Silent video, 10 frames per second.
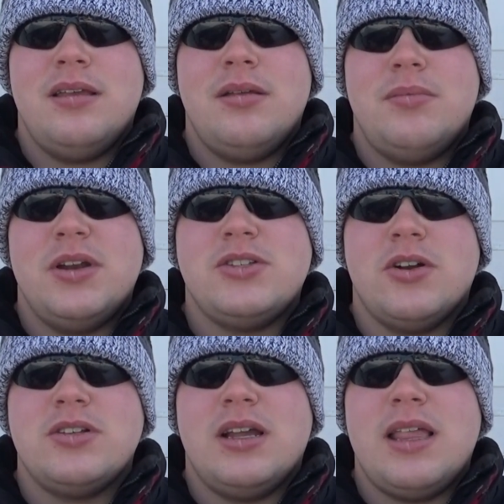But it
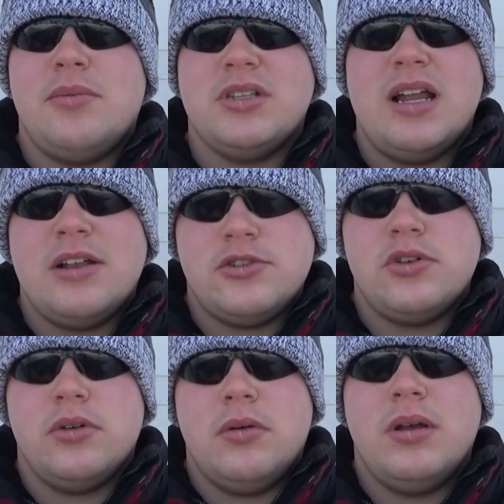turns out that was not
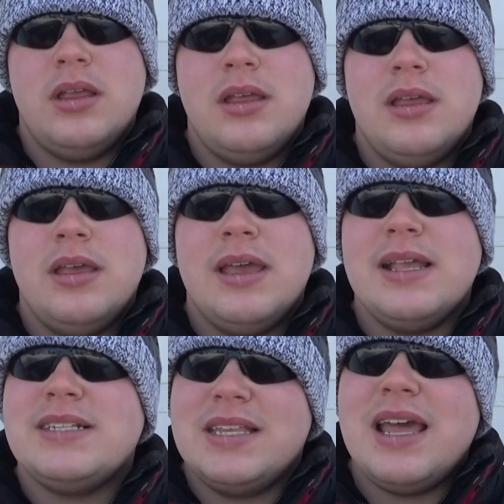true.
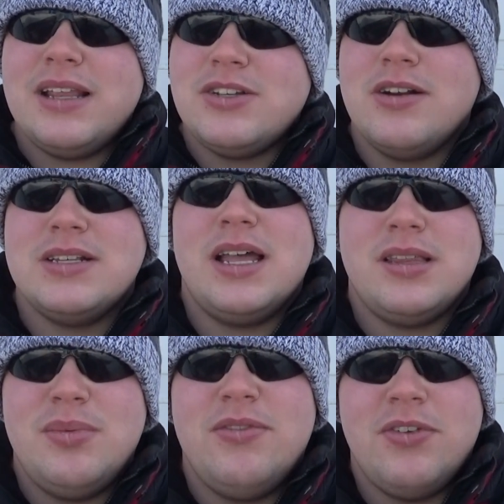Instead, it turns out
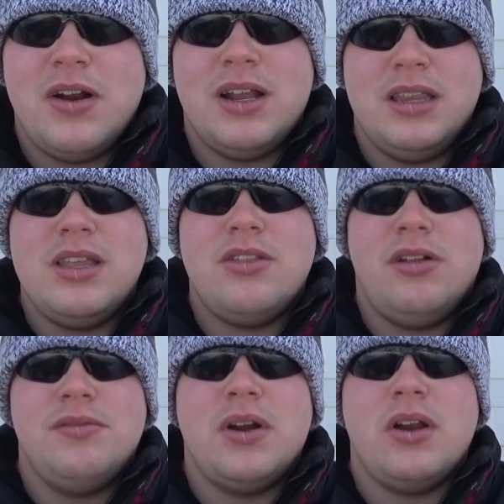to be very
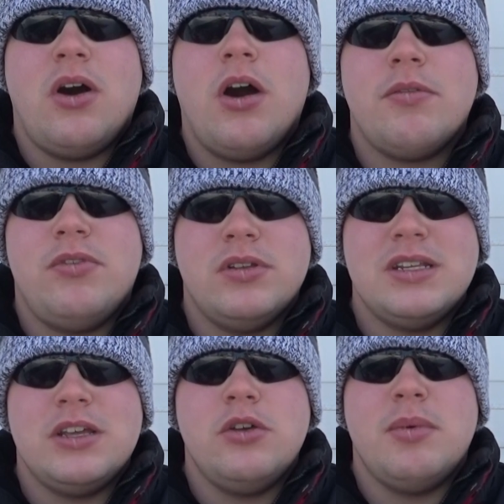lethal and very harmful
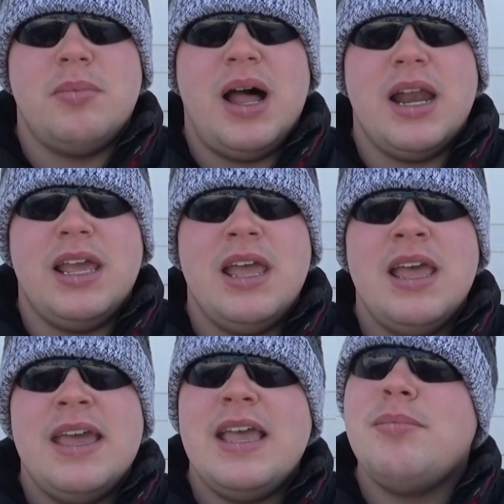to the human body
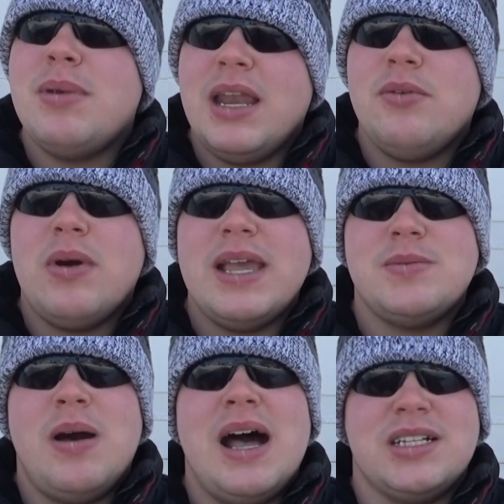in many ways
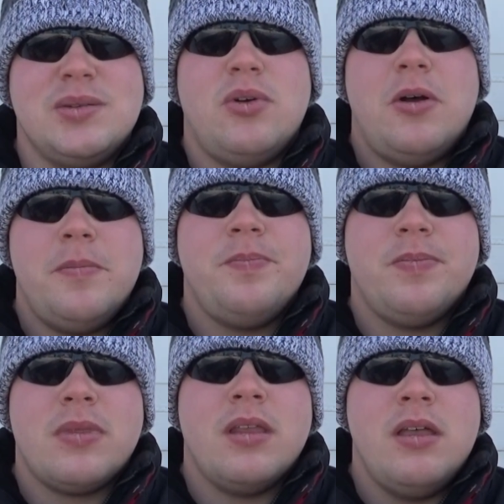possible.
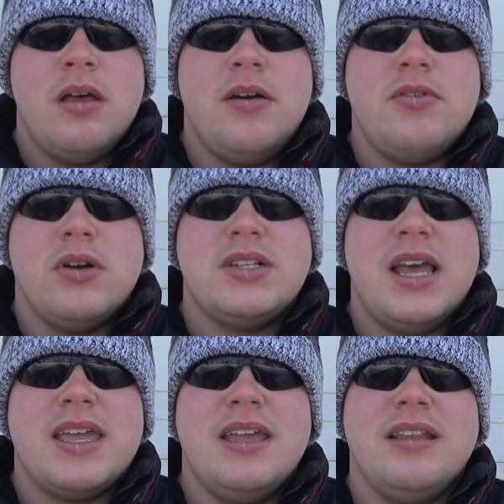Of course,
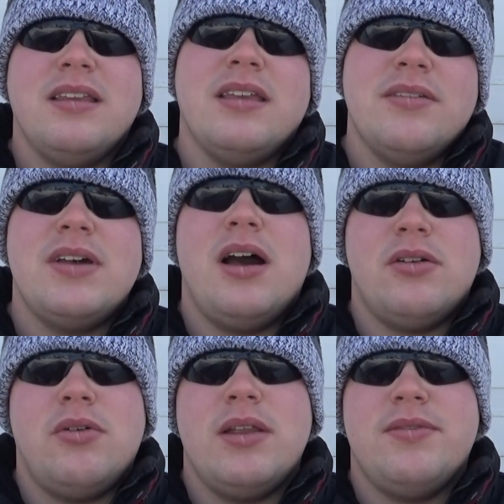I can give
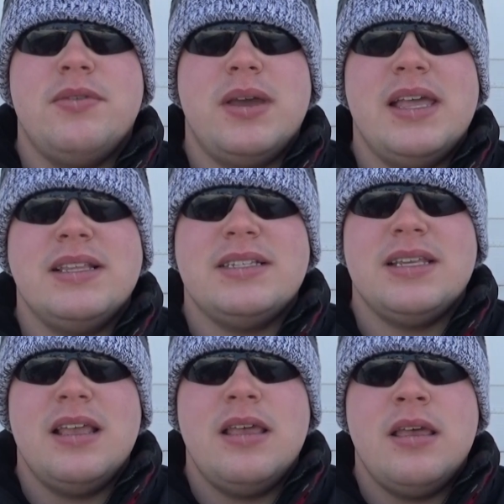out quite
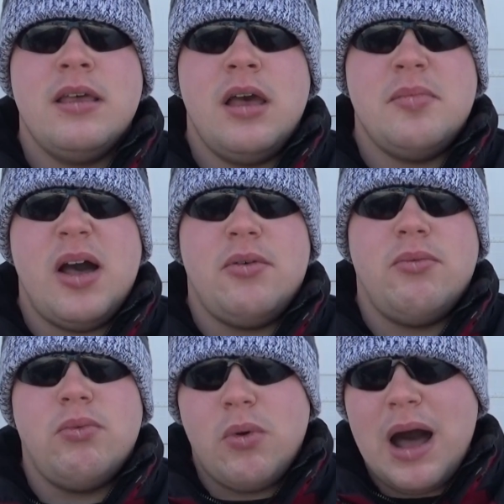hints about
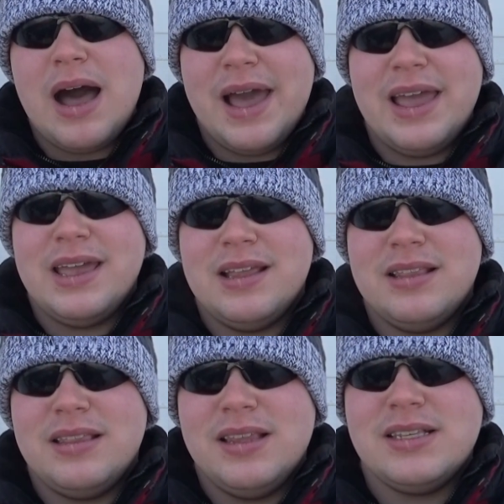why
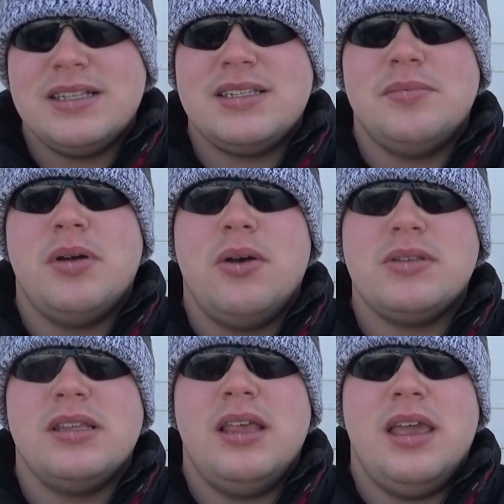this is
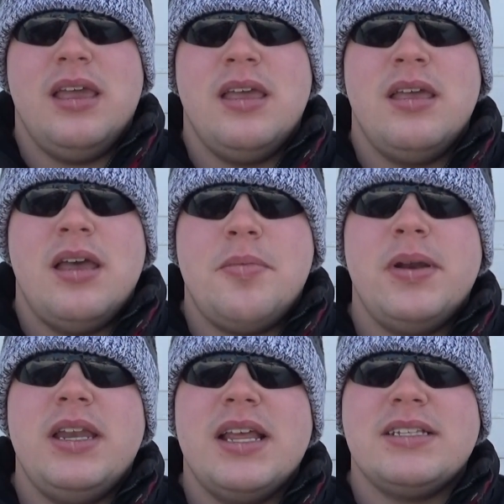supposedly a
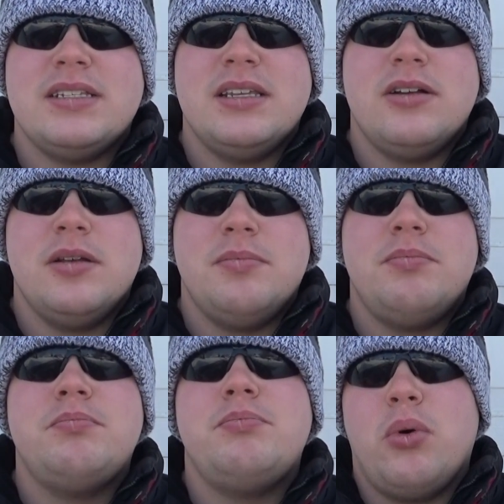pretty necessary
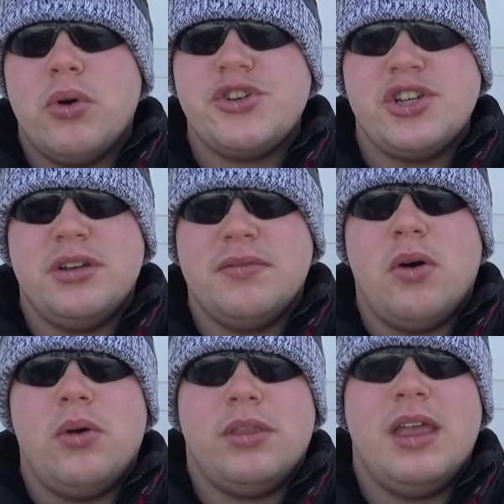portion of the
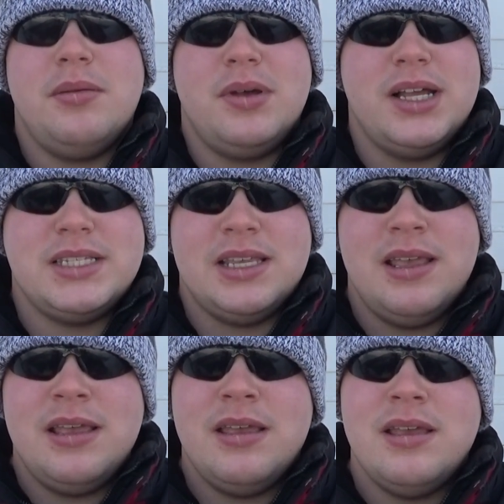whole thing, but
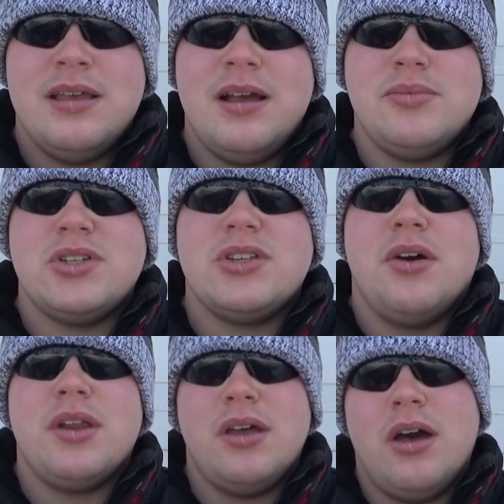I'm just
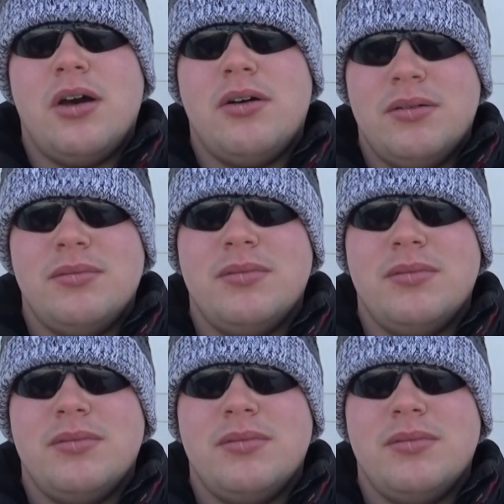going to go